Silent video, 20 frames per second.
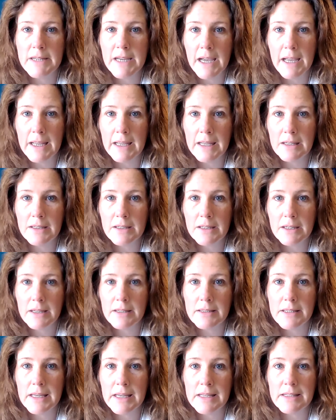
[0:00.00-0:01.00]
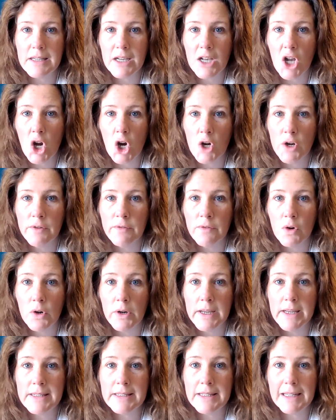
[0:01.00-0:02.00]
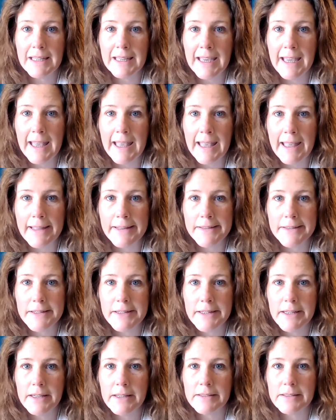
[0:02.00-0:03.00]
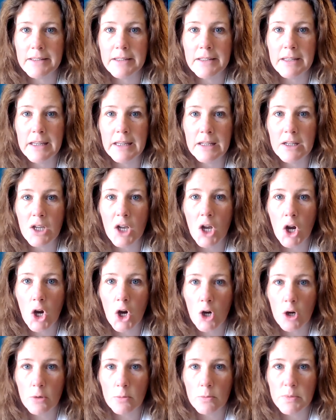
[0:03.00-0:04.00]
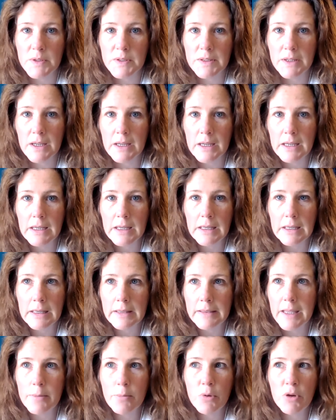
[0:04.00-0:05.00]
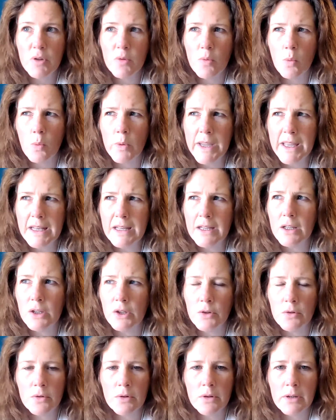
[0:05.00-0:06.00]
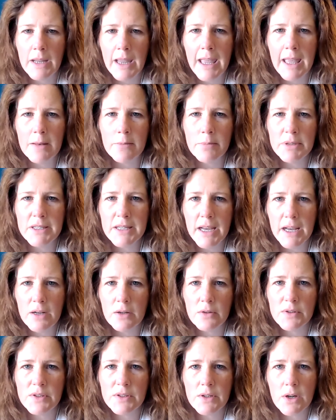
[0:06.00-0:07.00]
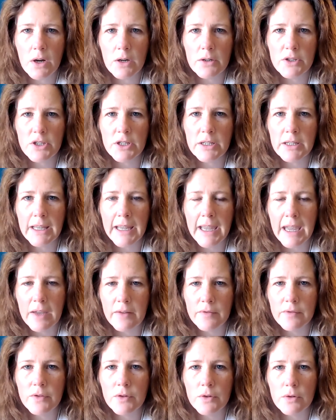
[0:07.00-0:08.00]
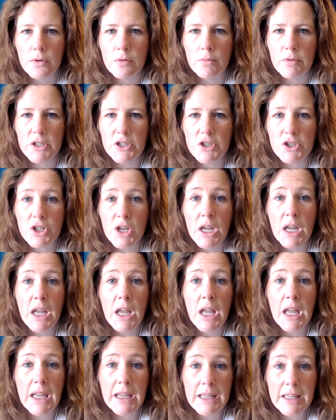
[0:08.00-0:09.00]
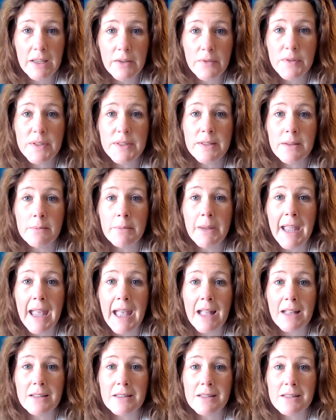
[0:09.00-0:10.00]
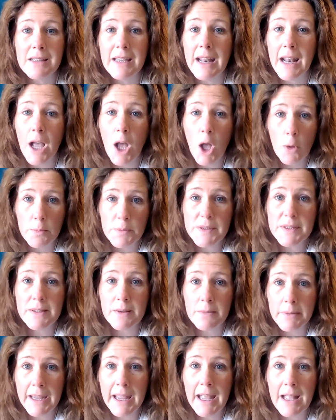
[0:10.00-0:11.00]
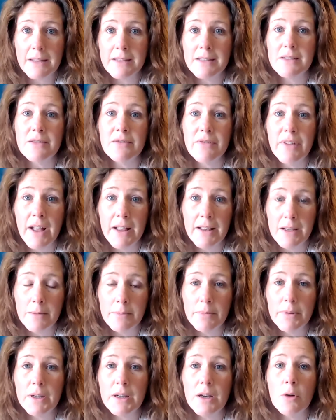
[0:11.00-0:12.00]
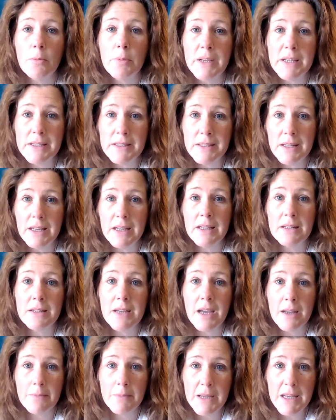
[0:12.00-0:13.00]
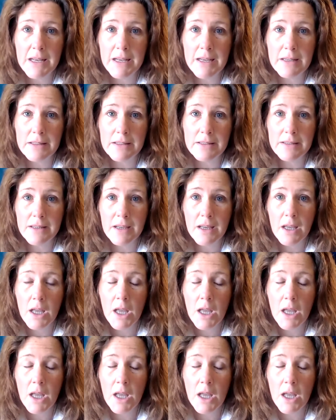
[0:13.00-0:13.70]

diet because he's a carnivore. He's a cat. He doesn't need carbs. They put wheat gluten and potato starch in cat food, which gives some cats, it helps some cats develop obesity and diabetes